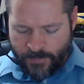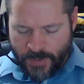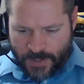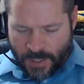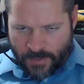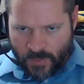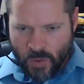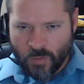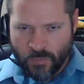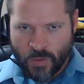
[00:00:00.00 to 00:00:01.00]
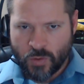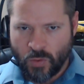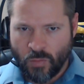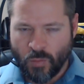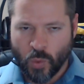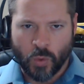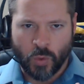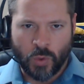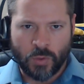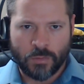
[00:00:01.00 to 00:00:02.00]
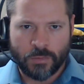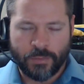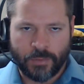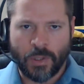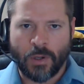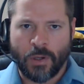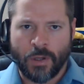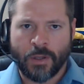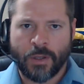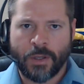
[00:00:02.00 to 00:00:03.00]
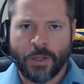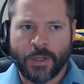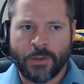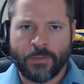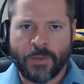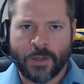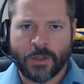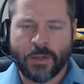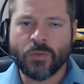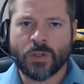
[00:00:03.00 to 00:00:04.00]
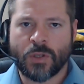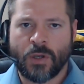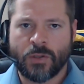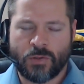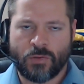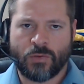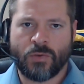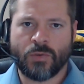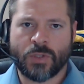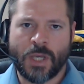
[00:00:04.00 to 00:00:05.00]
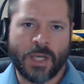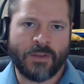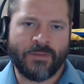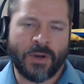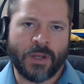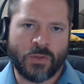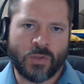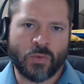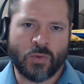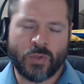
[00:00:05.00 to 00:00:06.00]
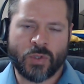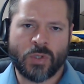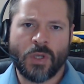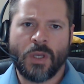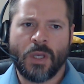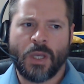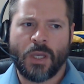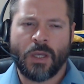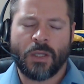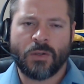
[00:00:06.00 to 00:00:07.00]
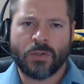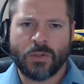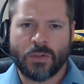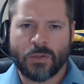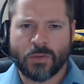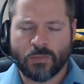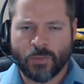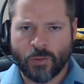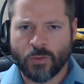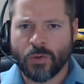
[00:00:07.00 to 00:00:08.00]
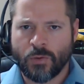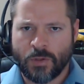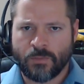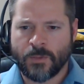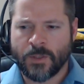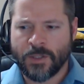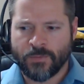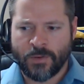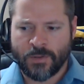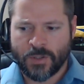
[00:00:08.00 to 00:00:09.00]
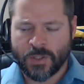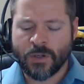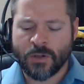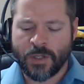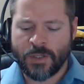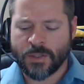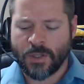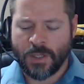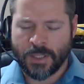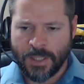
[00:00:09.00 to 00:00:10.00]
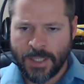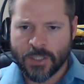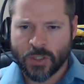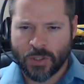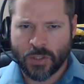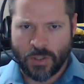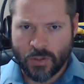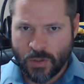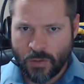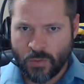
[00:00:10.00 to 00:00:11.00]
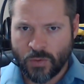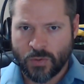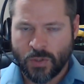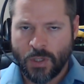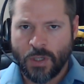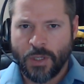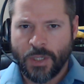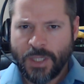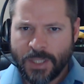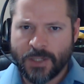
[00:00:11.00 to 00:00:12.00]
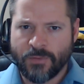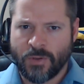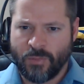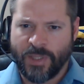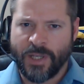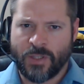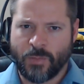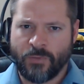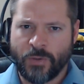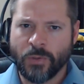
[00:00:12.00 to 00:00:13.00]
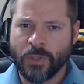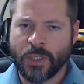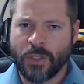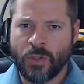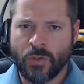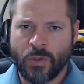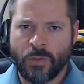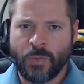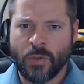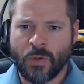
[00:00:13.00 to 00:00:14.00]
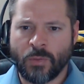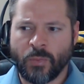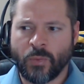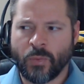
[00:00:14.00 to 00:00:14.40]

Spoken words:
this kind of universal moral law that comes to us through, say, a divine source, and through a different series, and each country was in a different place. But if you look at Europe, Europe